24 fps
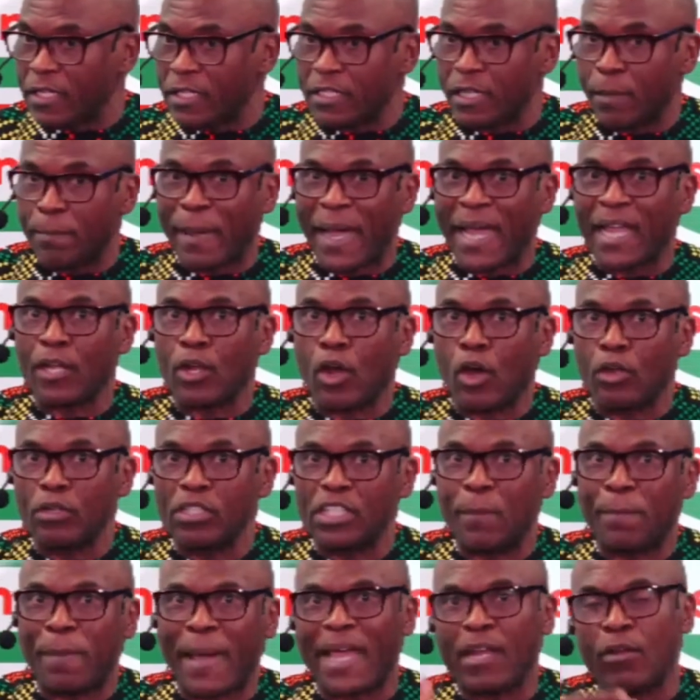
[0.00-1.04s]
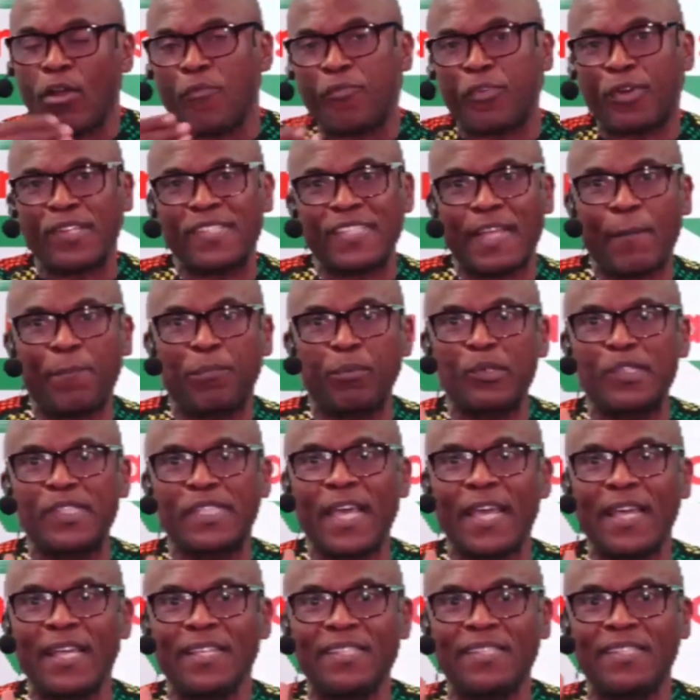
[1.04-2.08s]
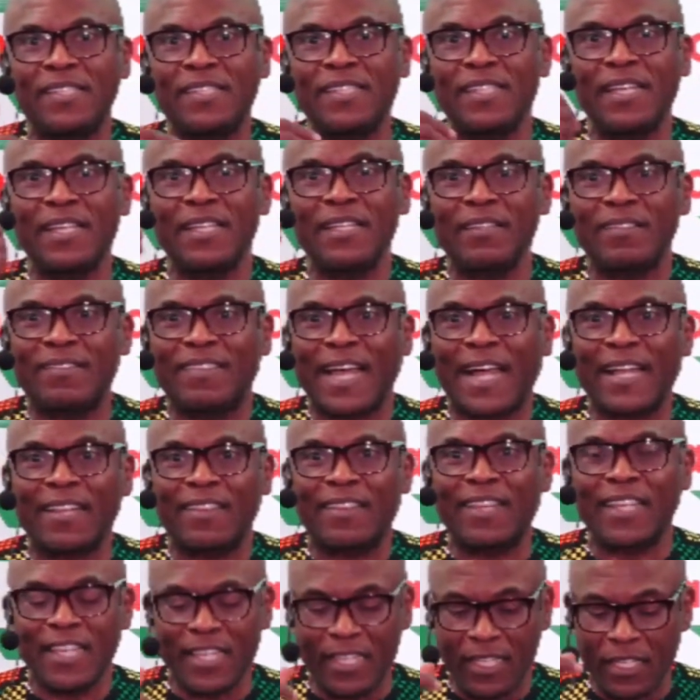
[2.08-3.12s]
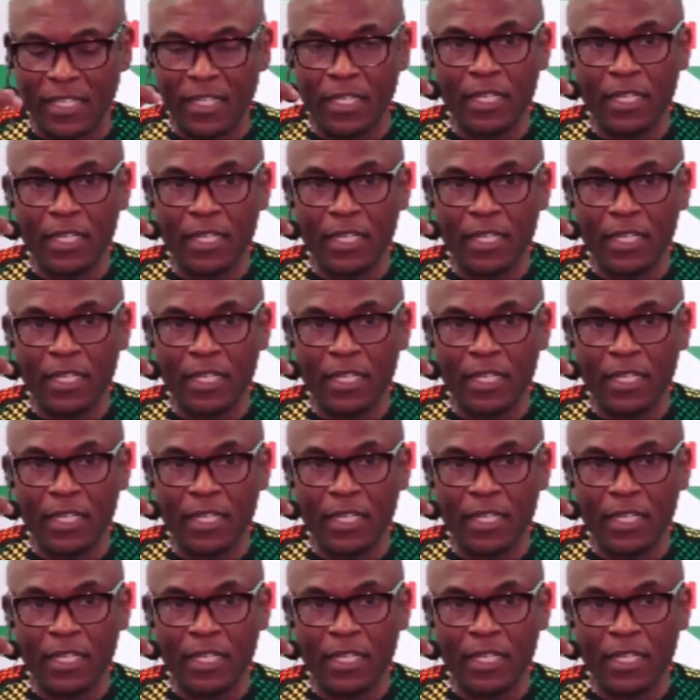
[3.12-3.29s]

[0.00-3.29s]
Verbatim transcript: the bylaw, the bylaw, for example, says that the